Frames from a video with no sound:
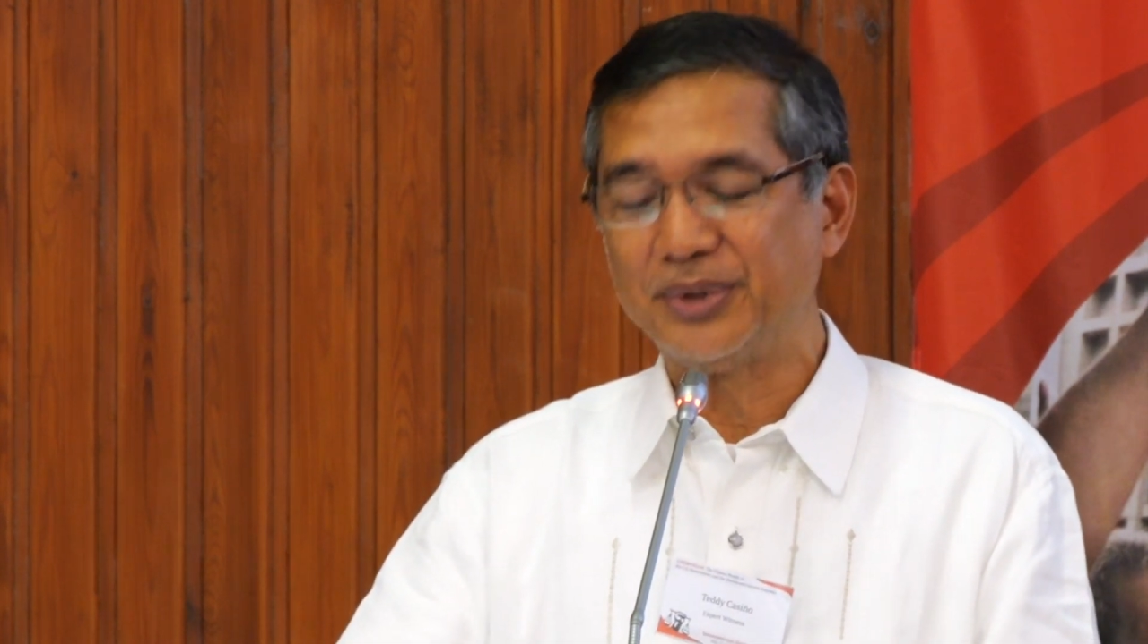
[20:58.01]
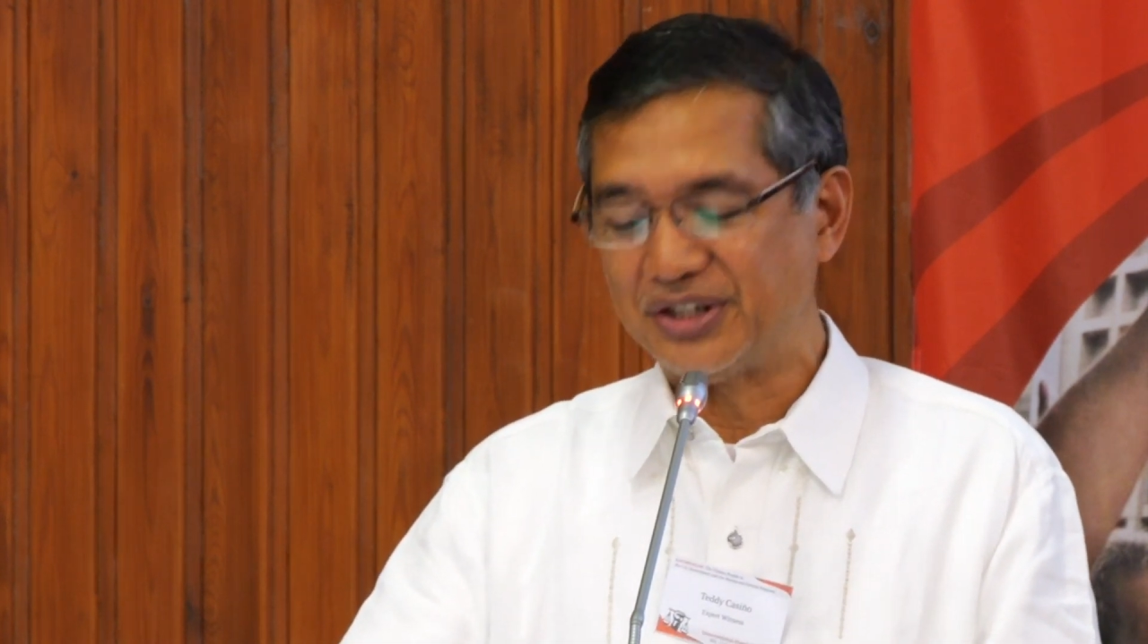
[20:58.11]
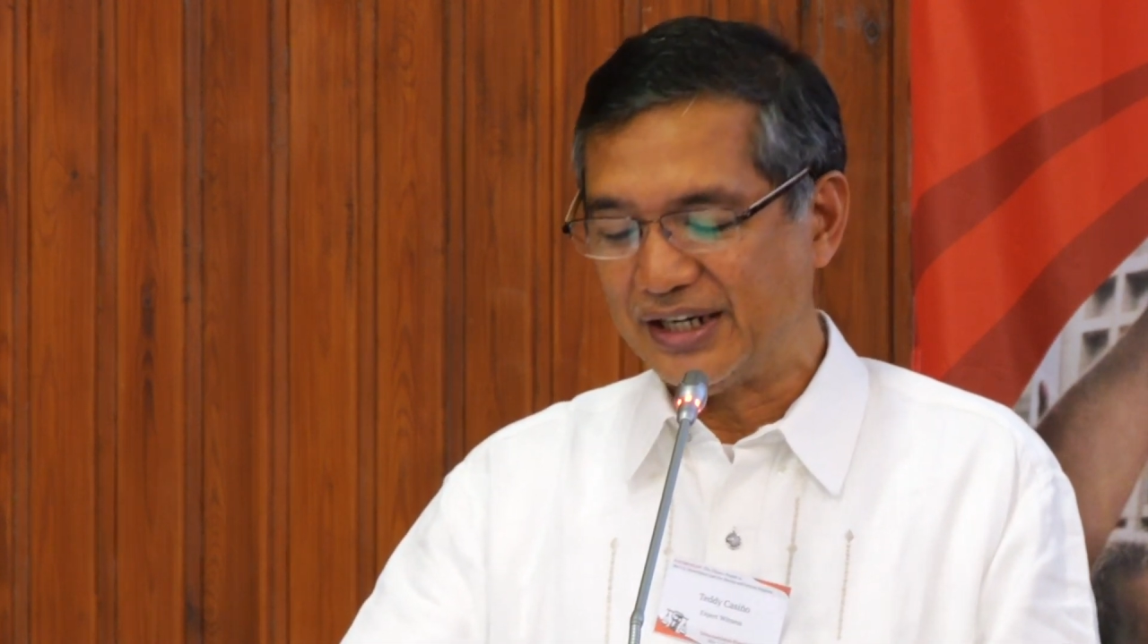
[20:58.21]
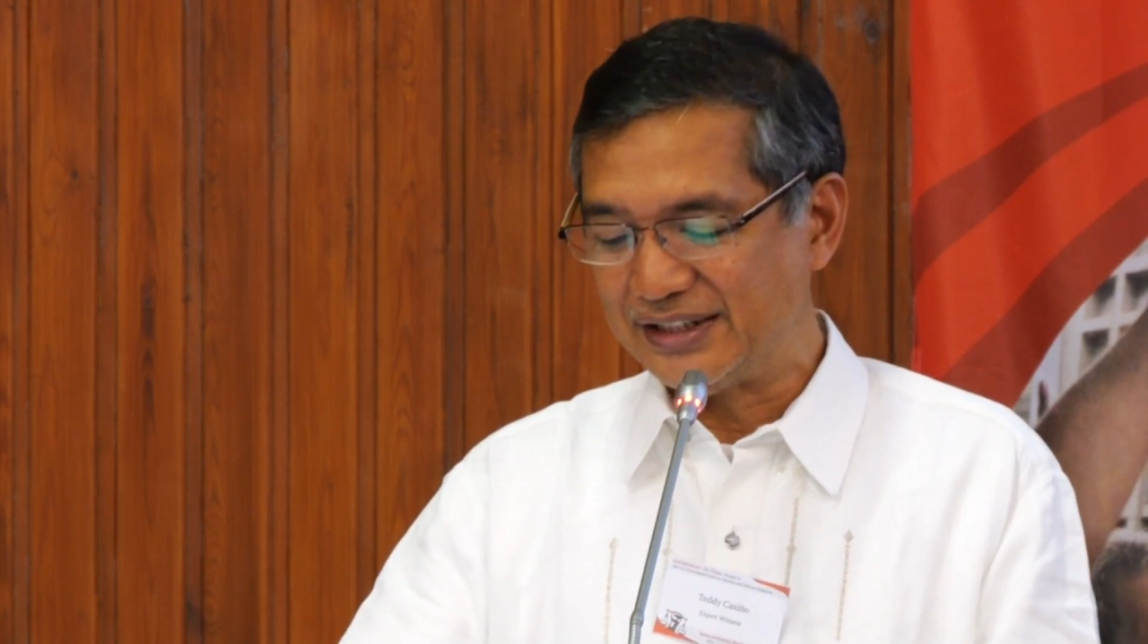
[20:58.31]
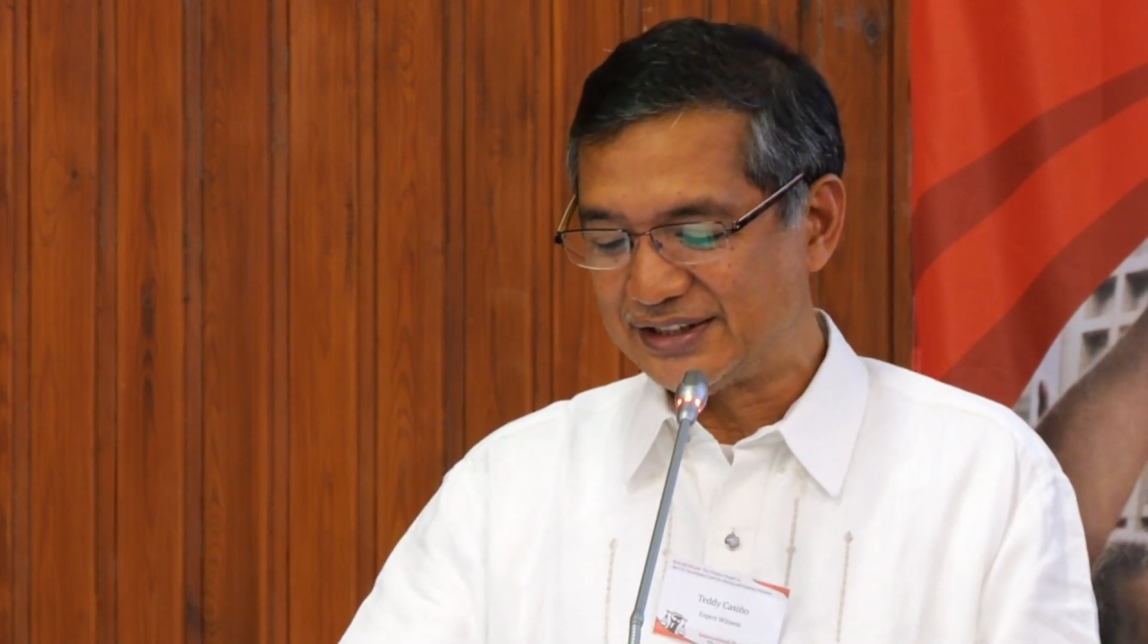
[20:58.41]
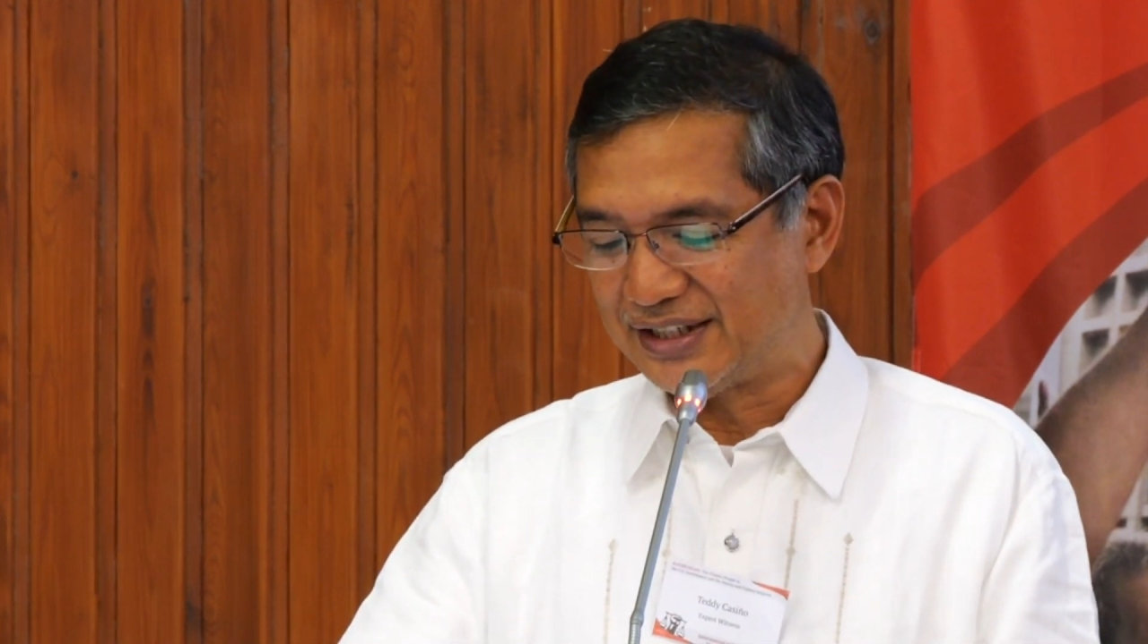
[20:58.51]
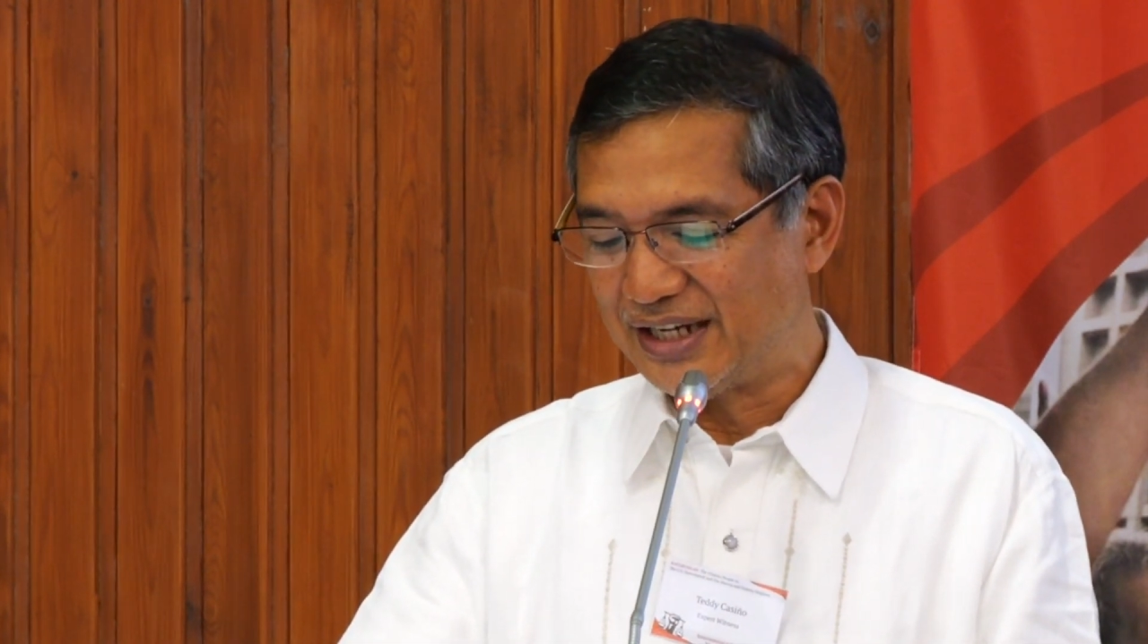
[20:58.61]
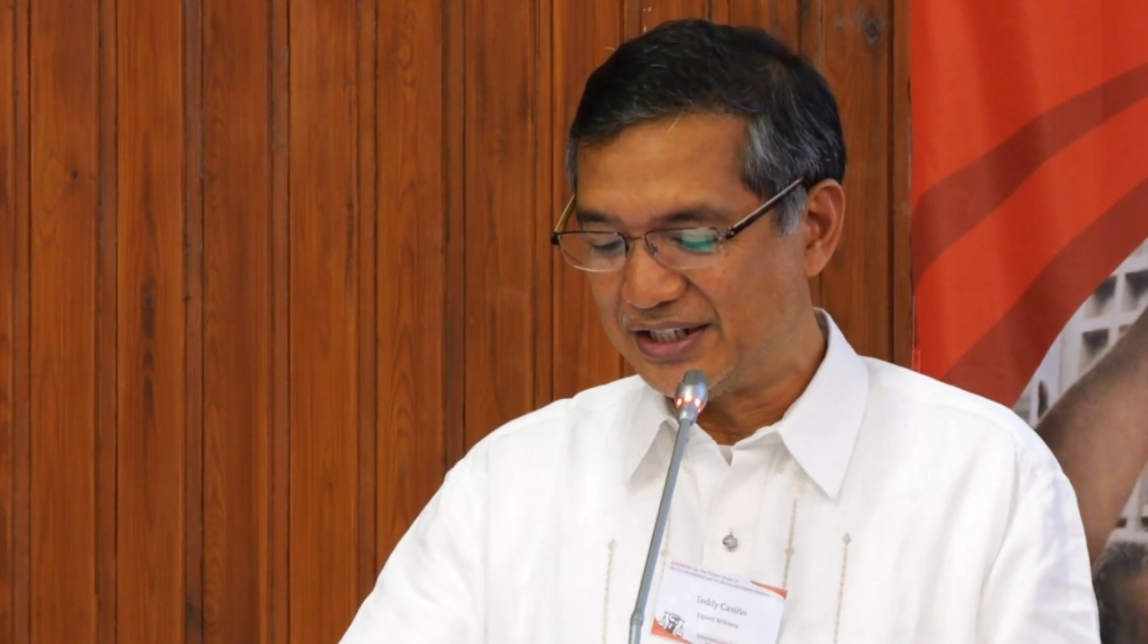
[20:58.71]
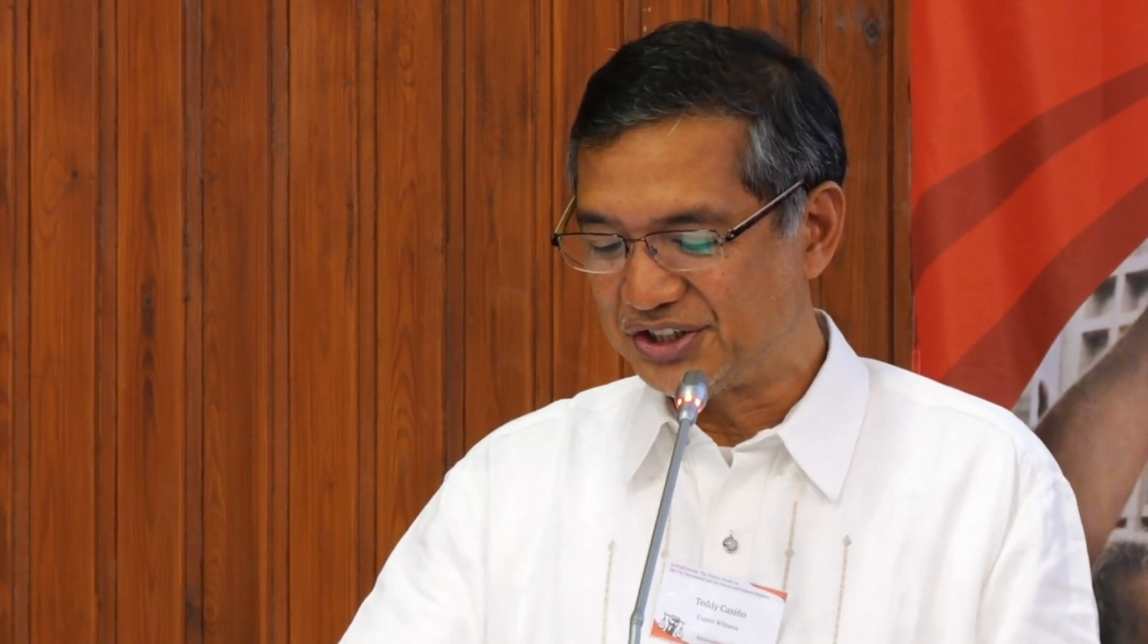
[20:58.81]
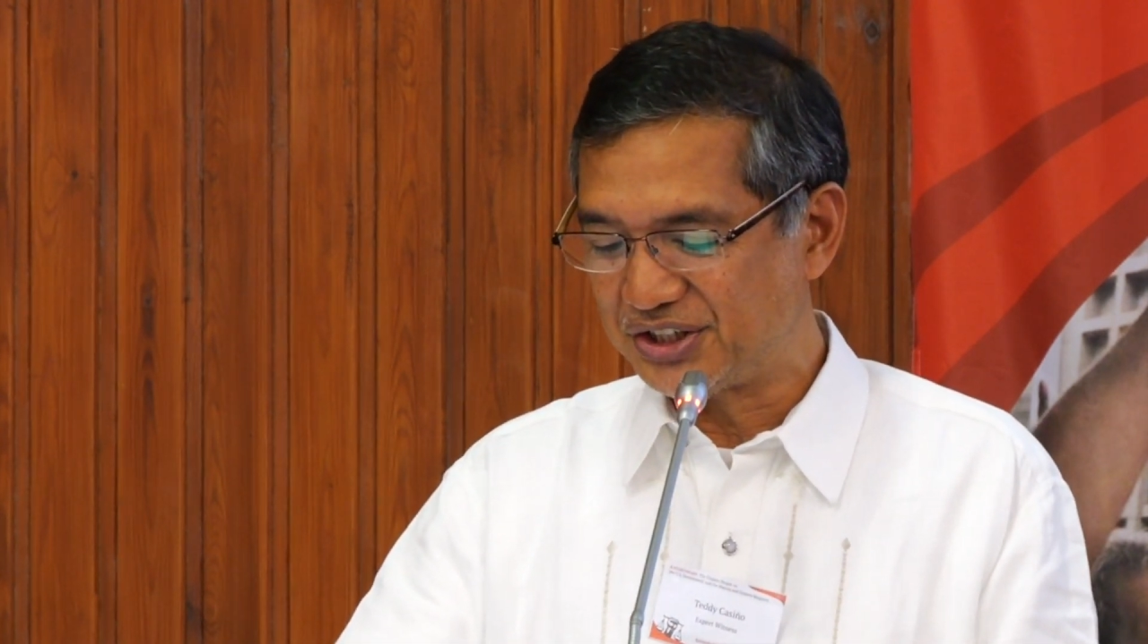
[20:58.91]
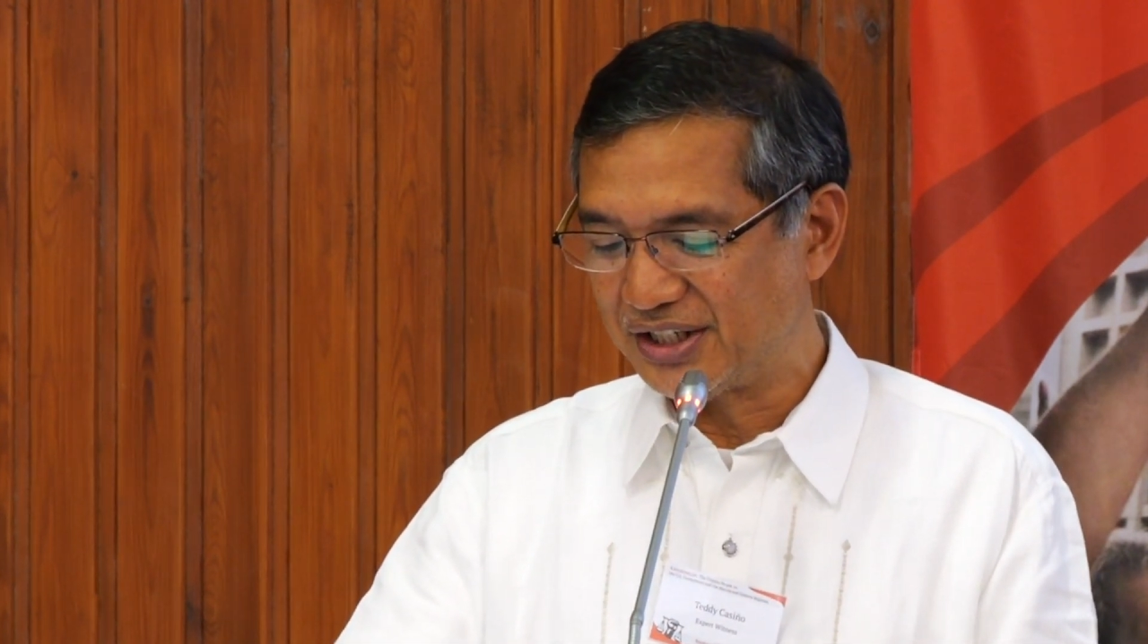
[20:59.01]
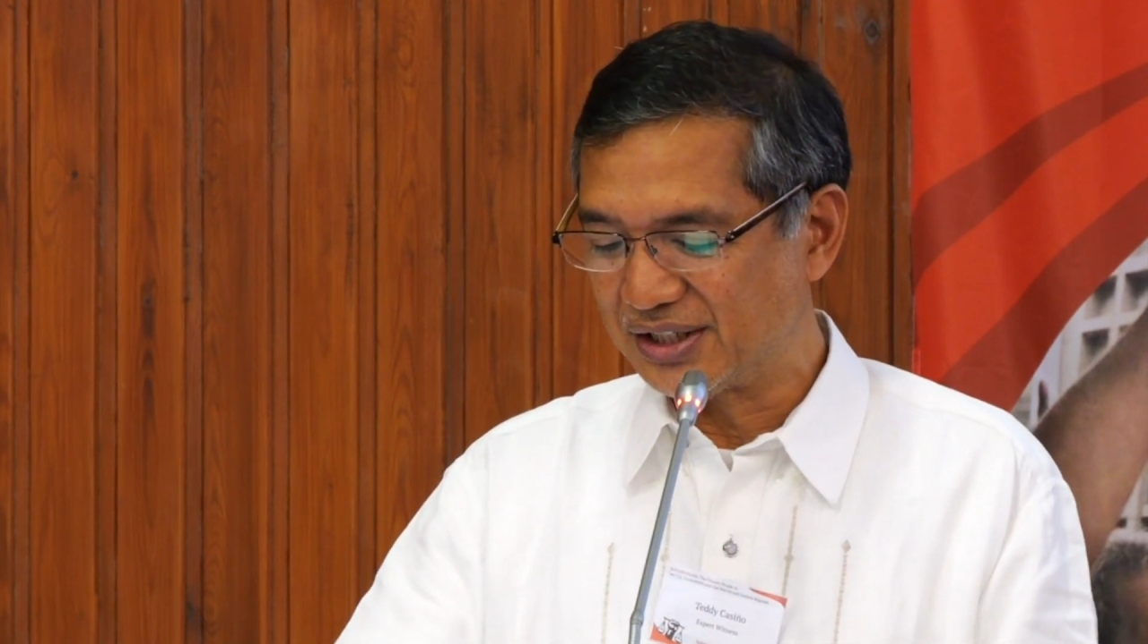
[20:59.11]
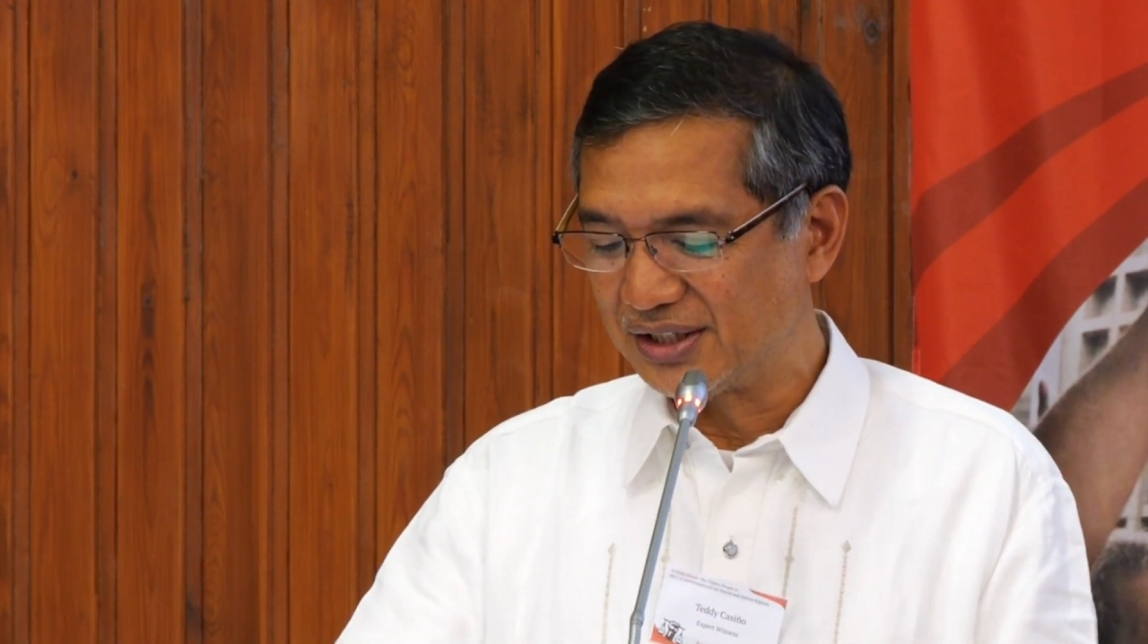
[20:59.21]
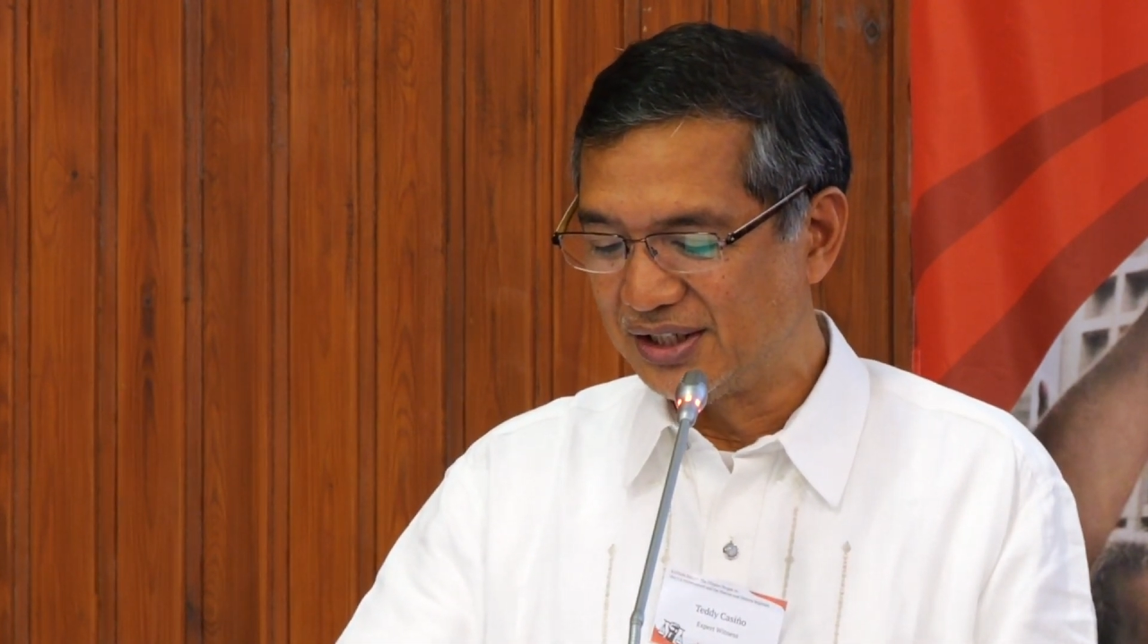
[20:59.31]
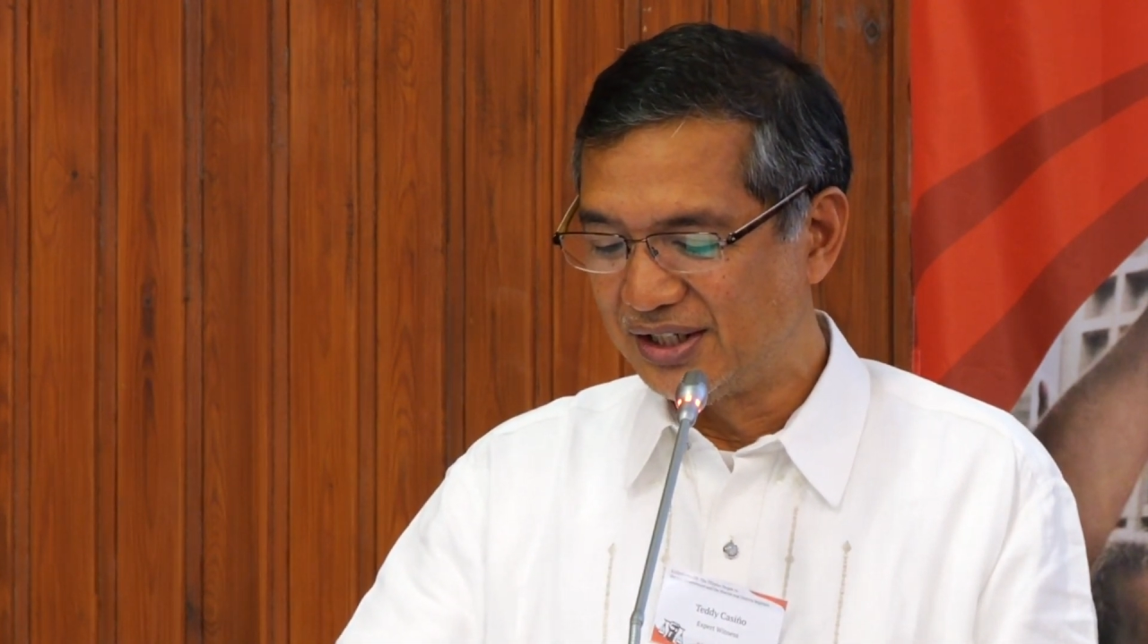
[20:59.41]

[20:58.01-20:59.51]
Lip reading: rights and IHL